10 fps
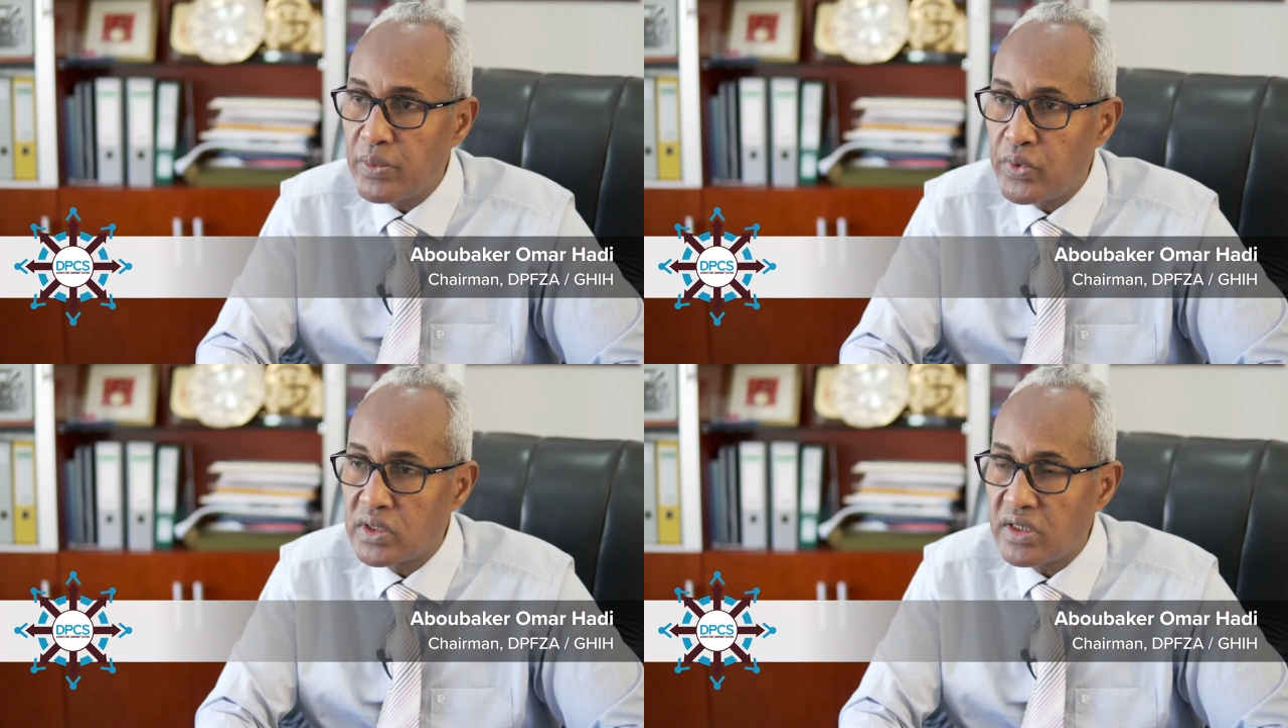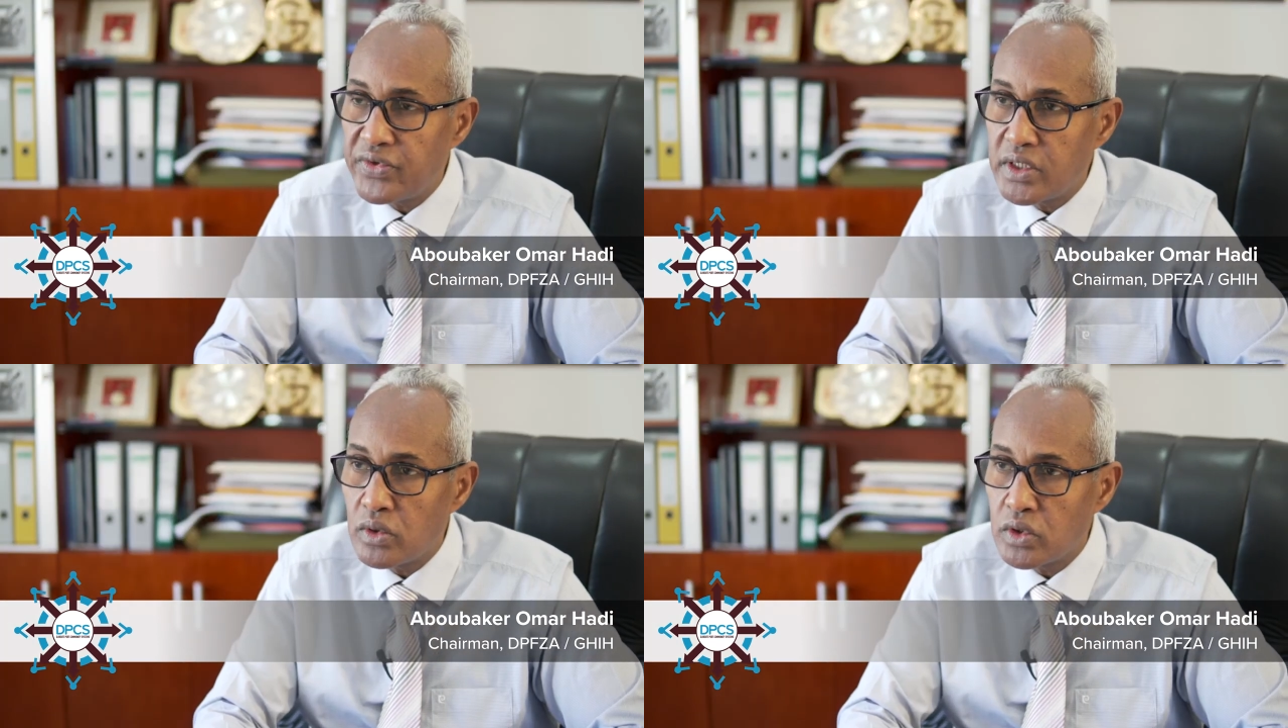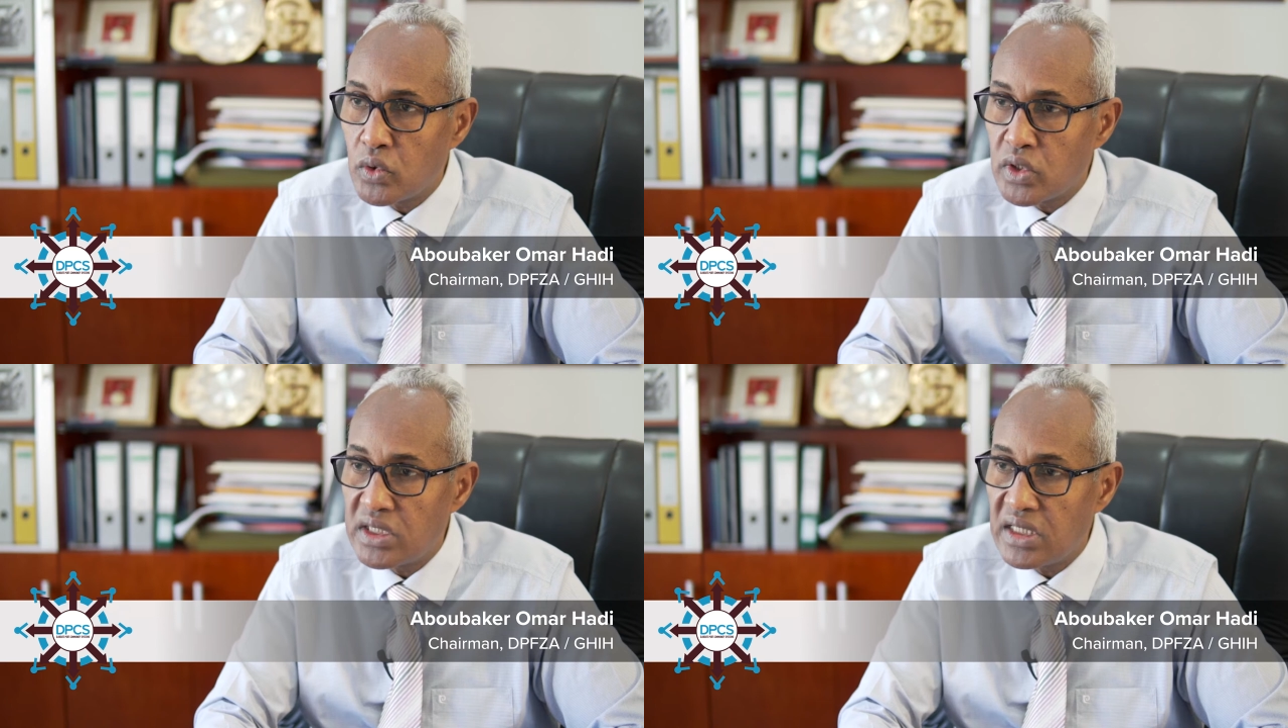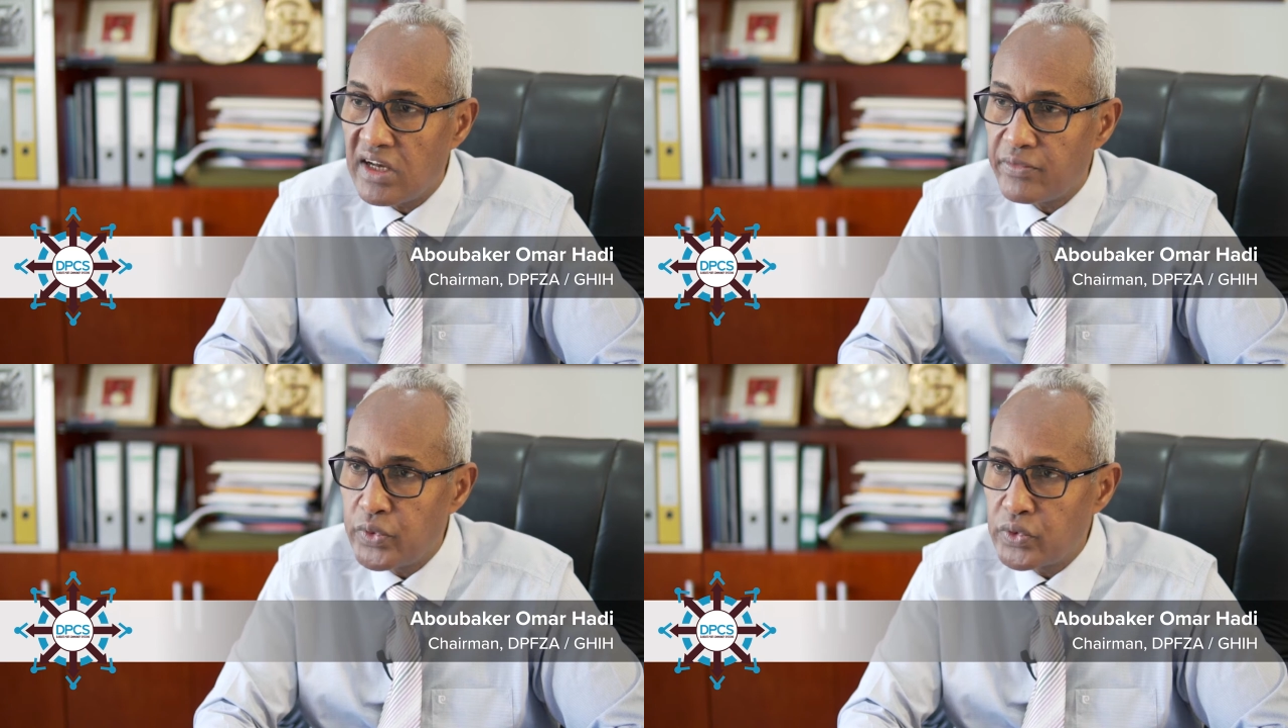Port and Free Zone Authority
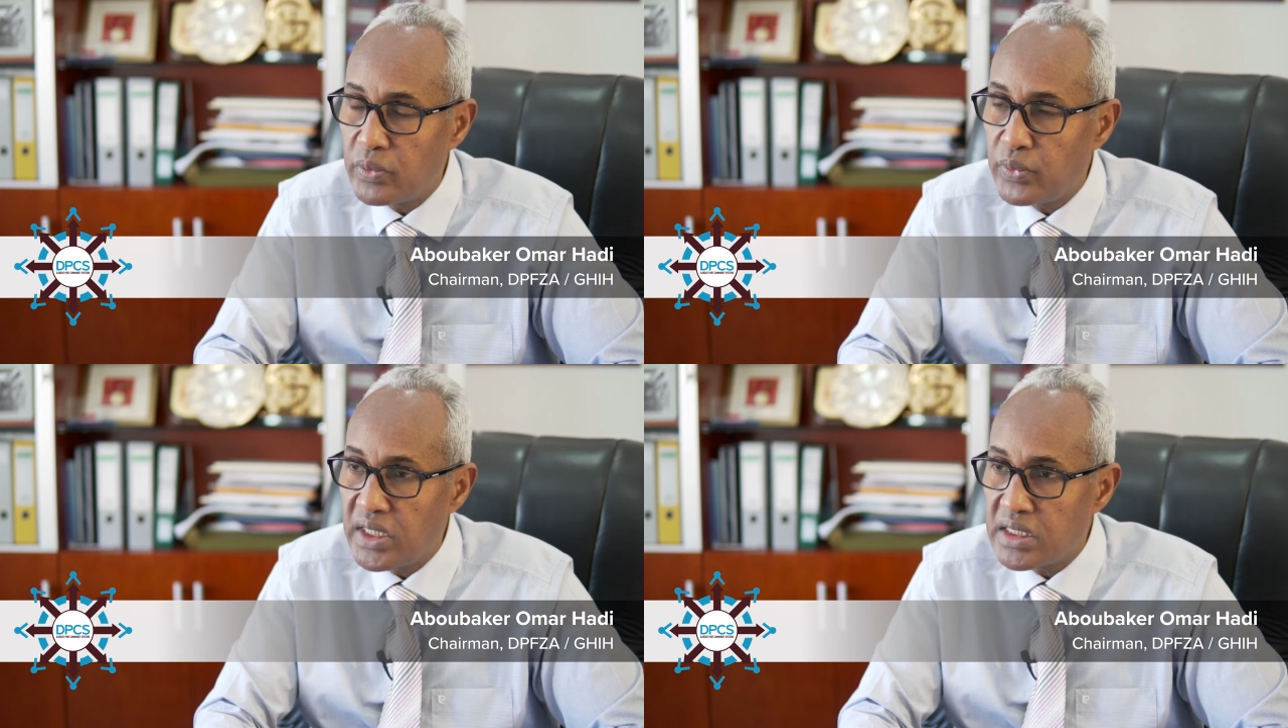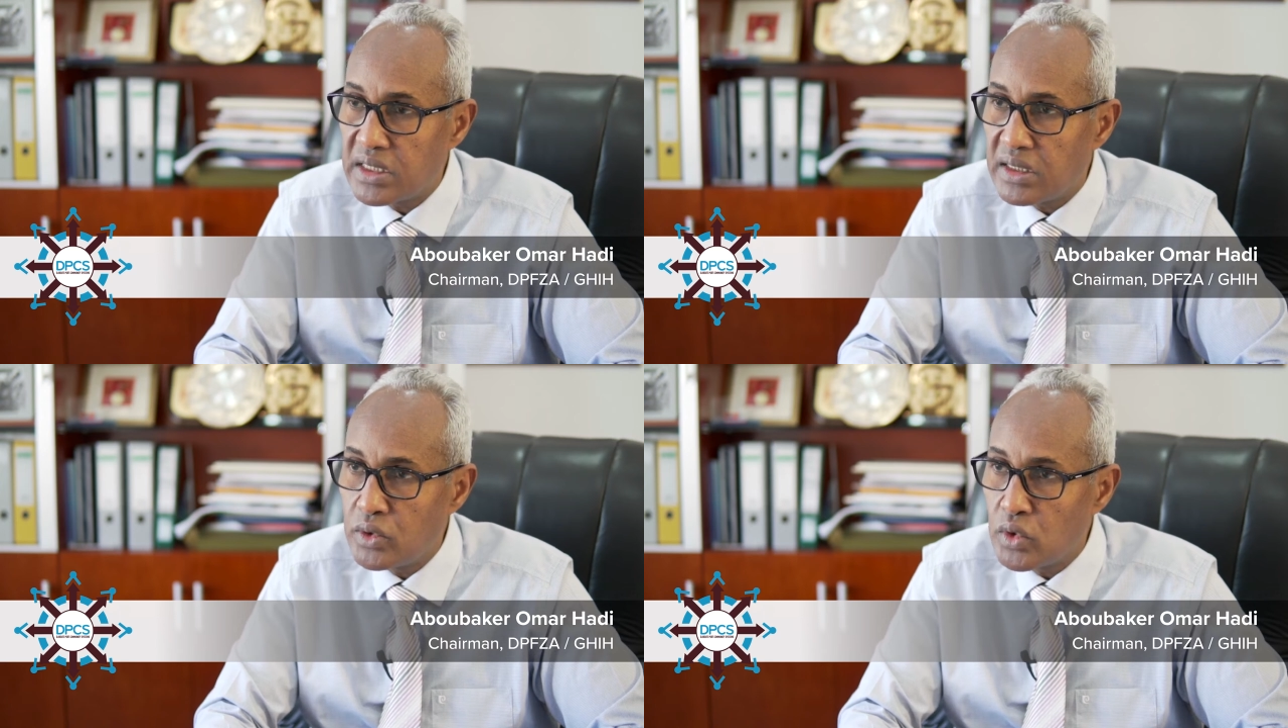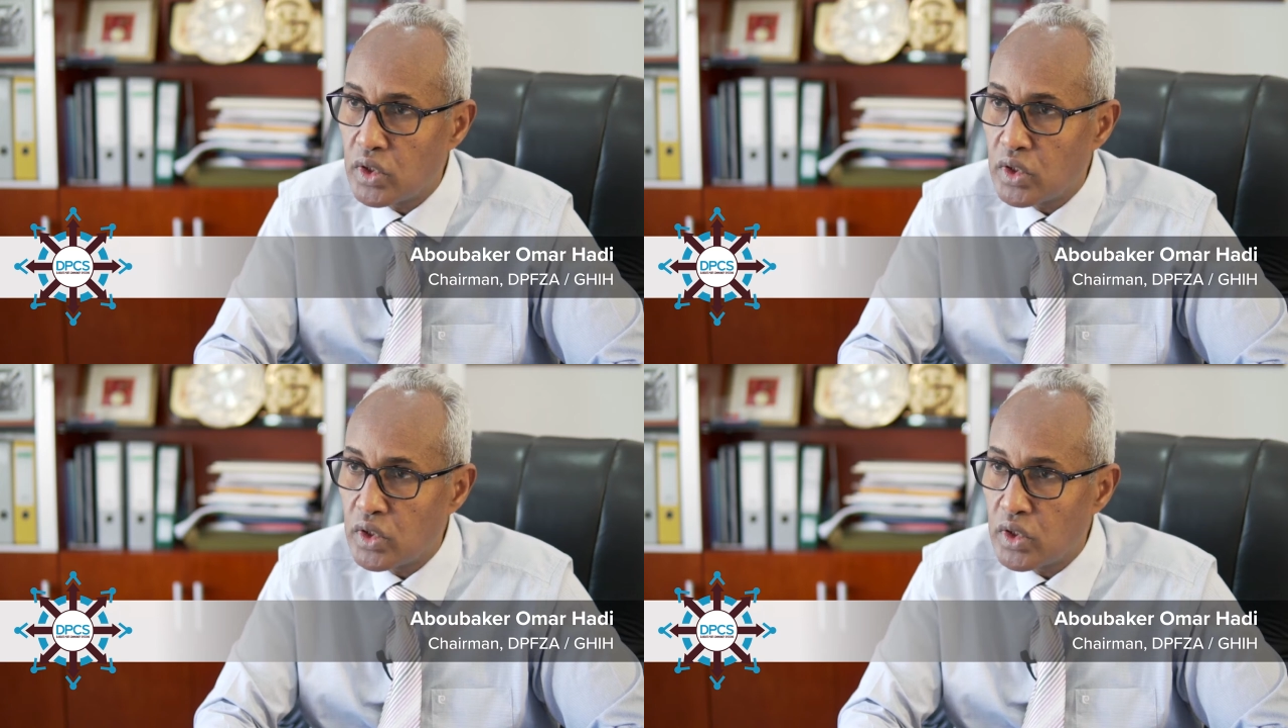have put in place a new